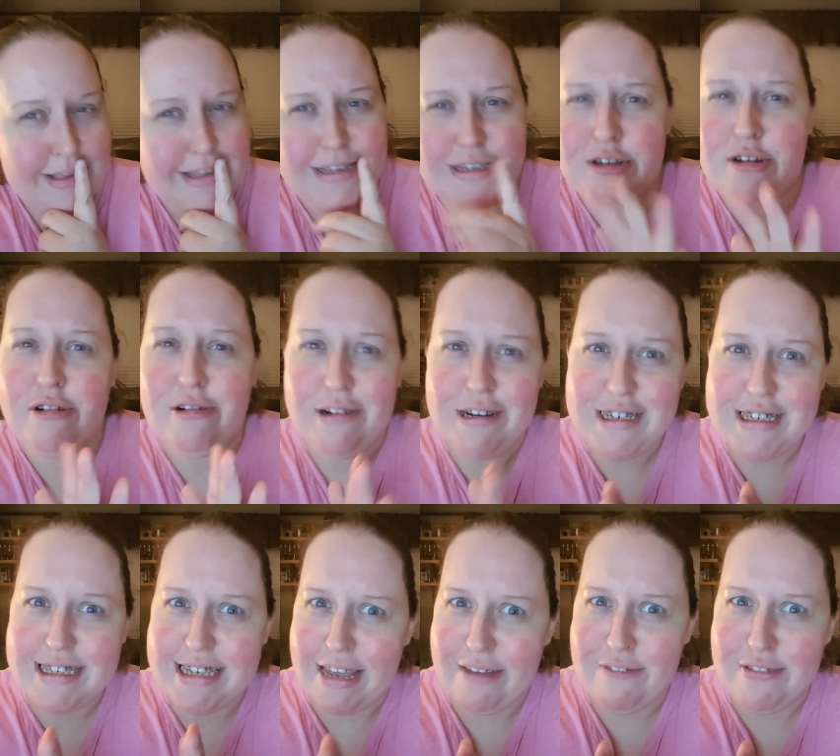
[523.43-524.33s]
Is
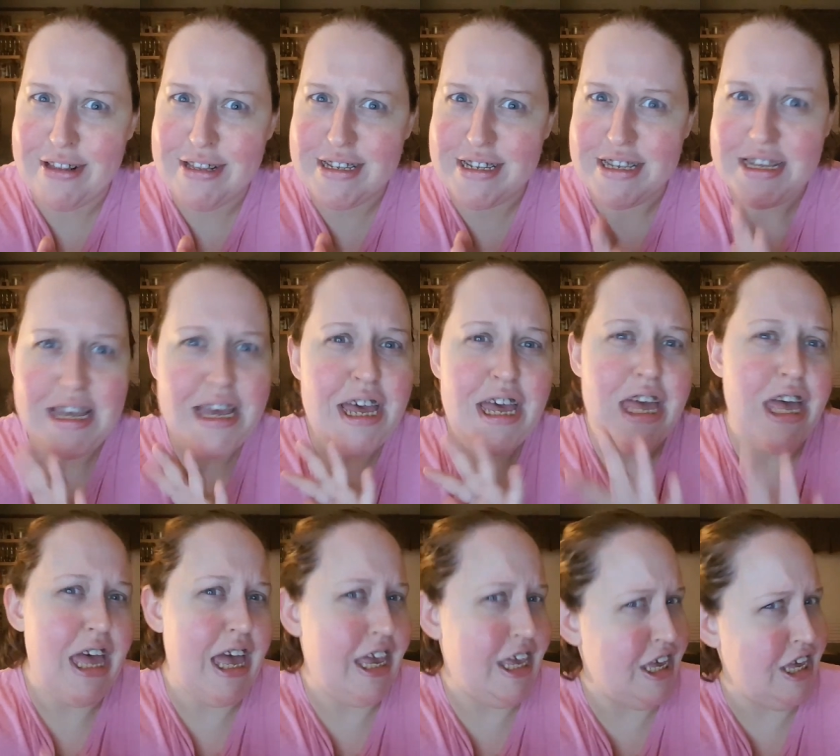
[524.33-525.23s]
Chris Evans
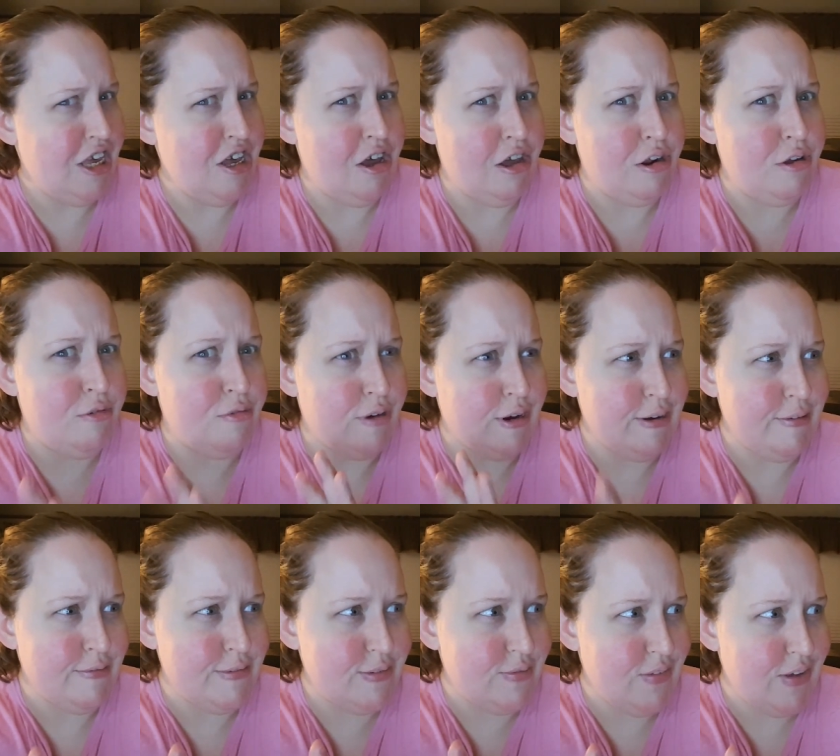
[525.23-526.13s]
a Keanu
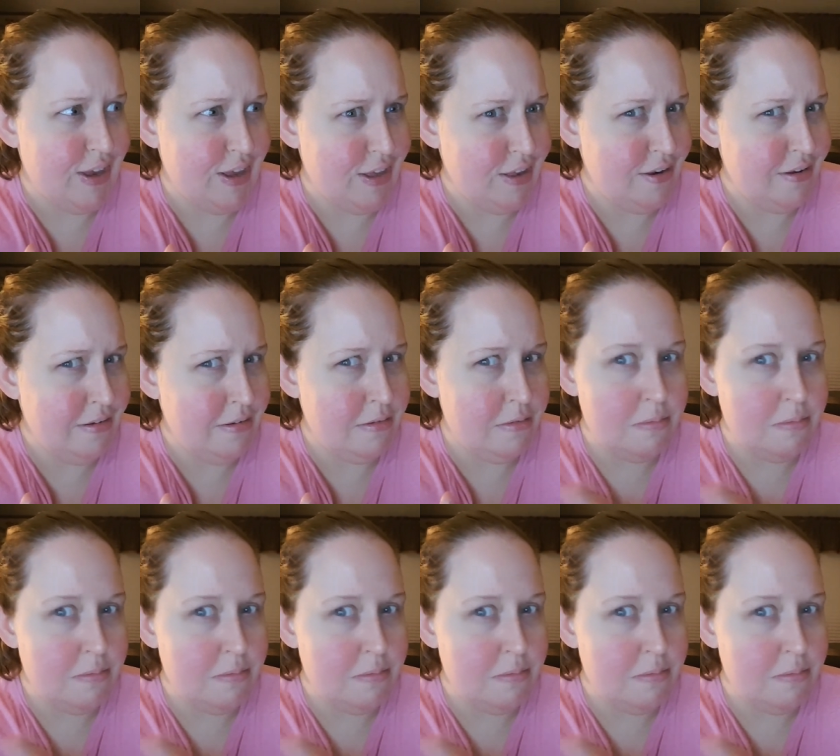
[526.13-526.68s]
Reeves fan?